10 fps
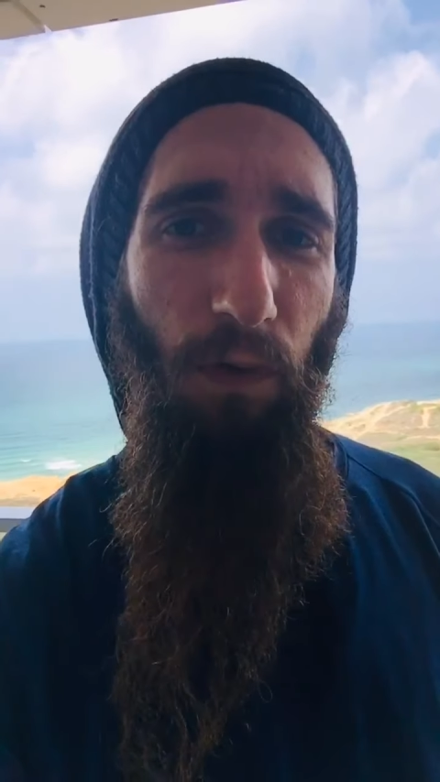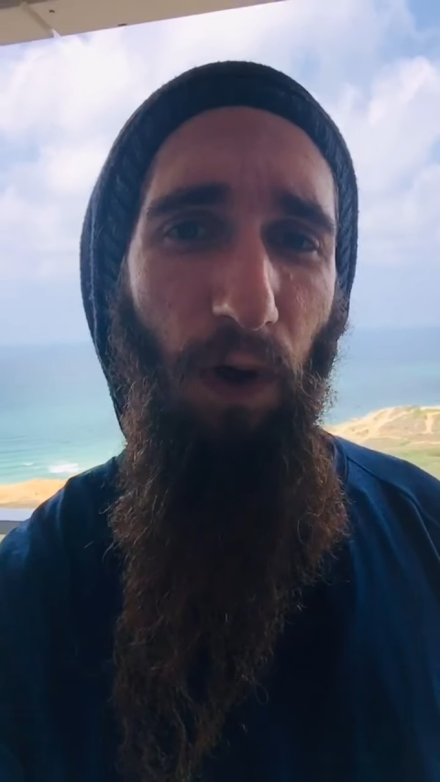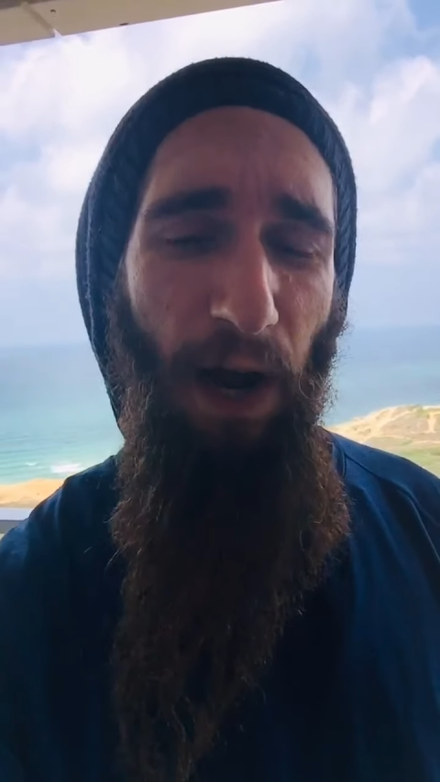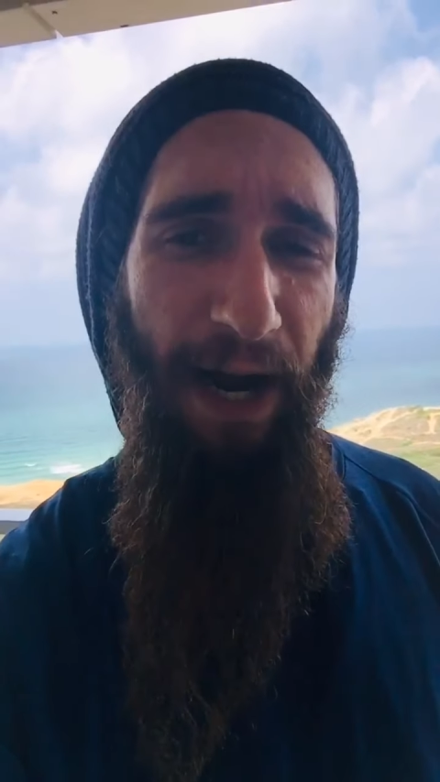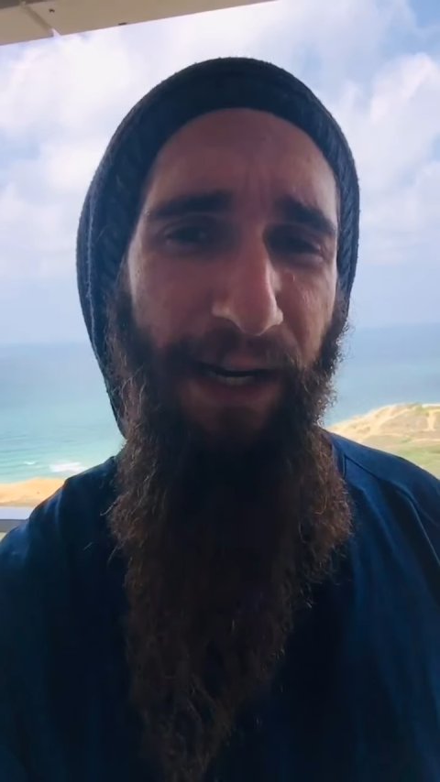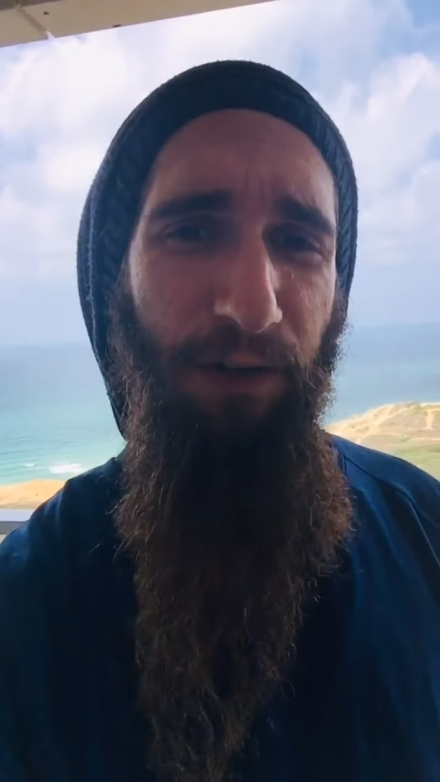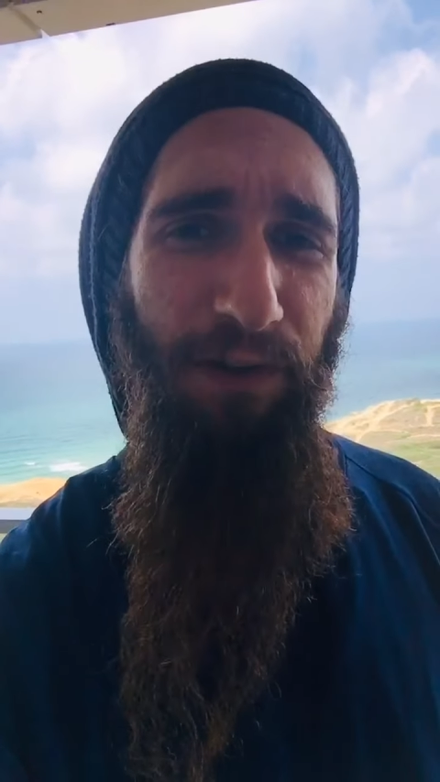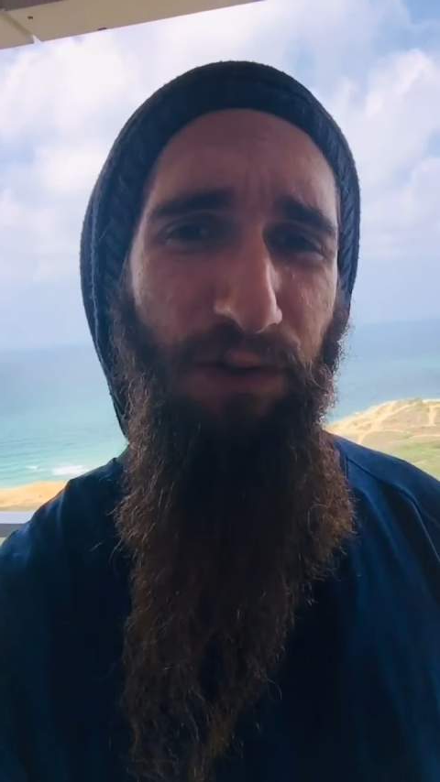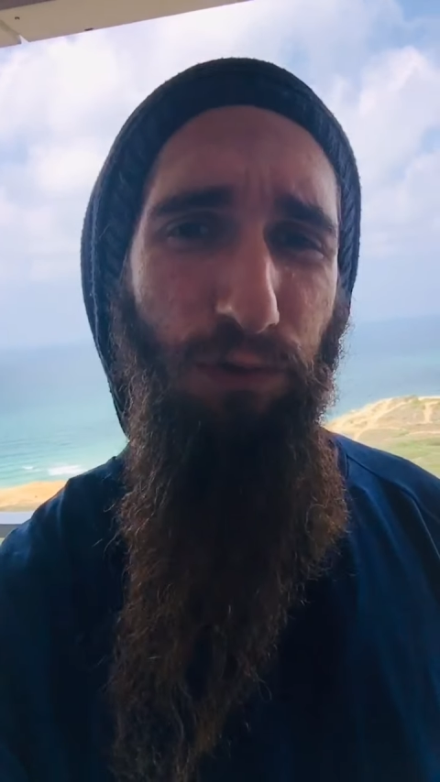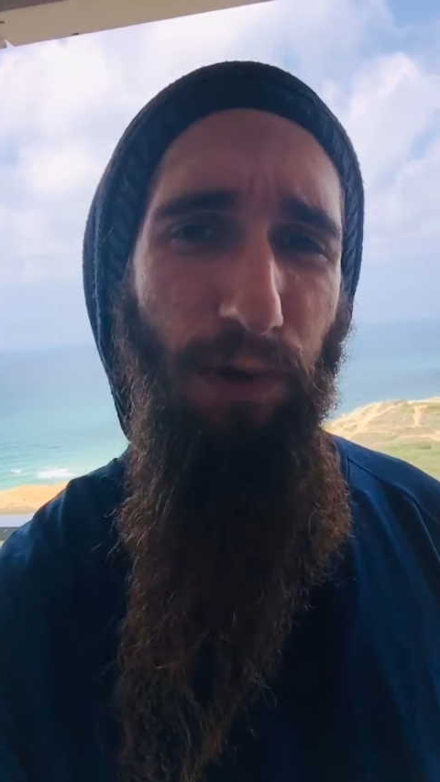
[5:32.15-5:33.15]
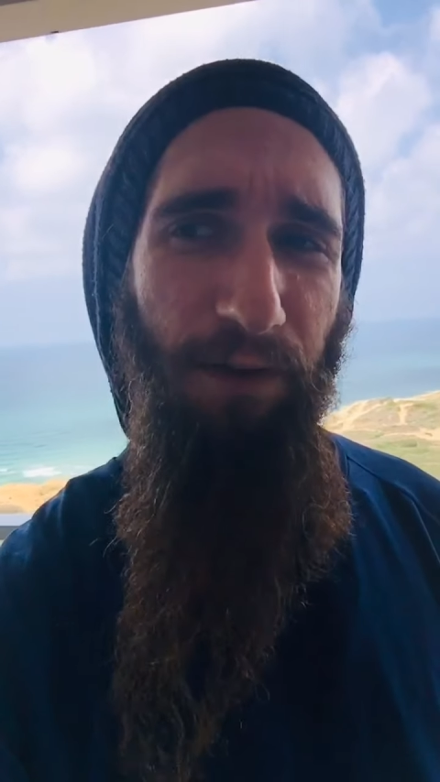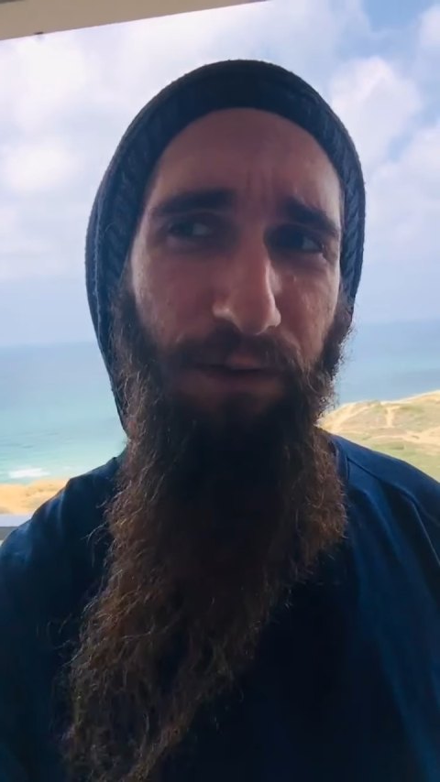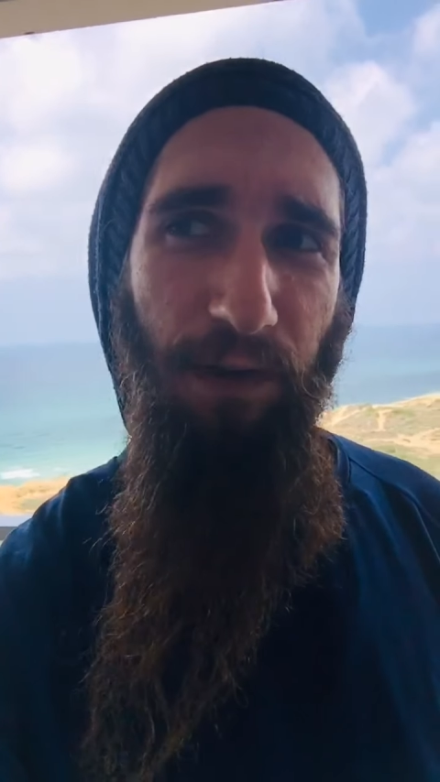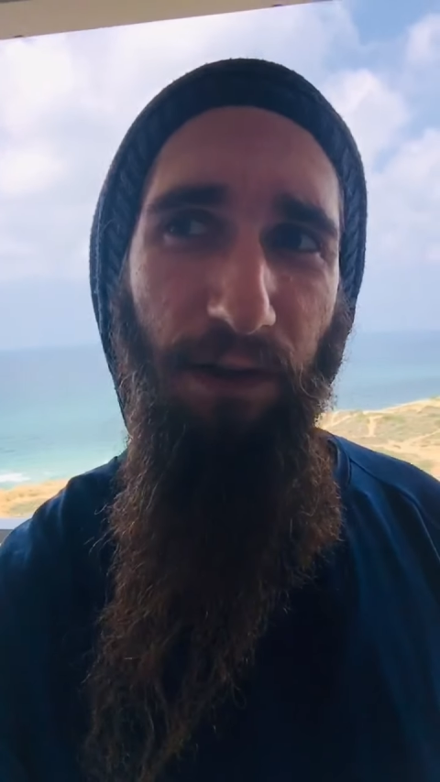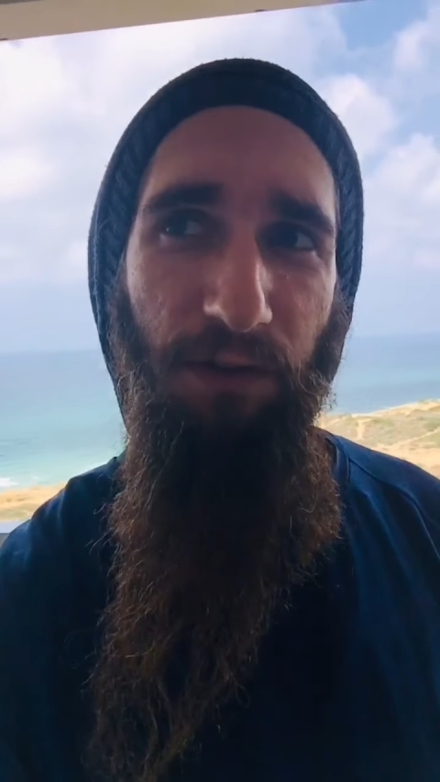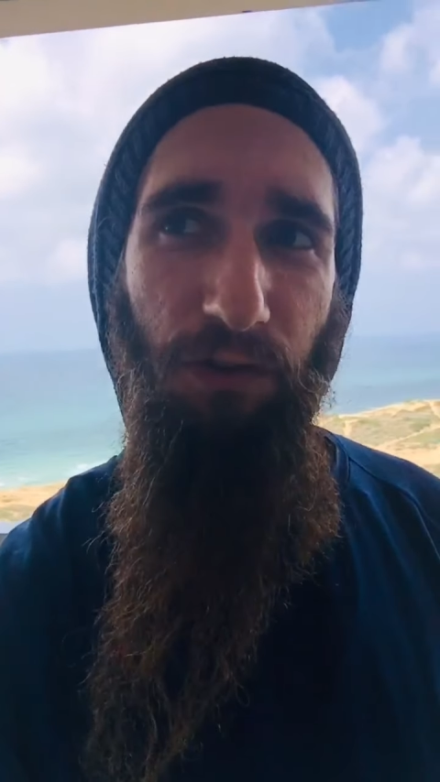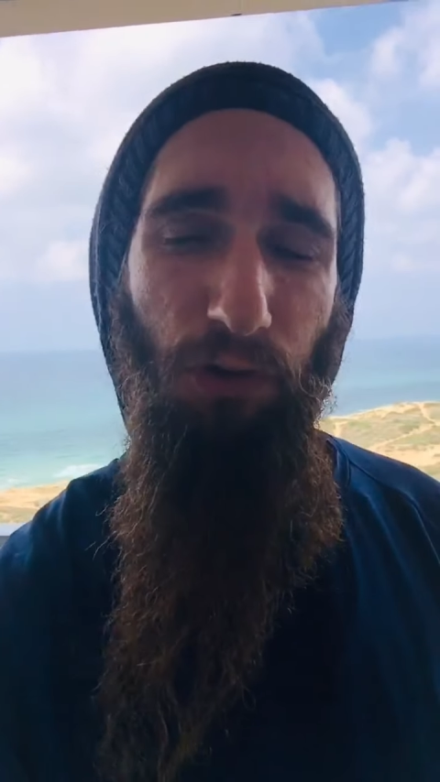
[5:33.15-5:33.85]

hired these ruffians to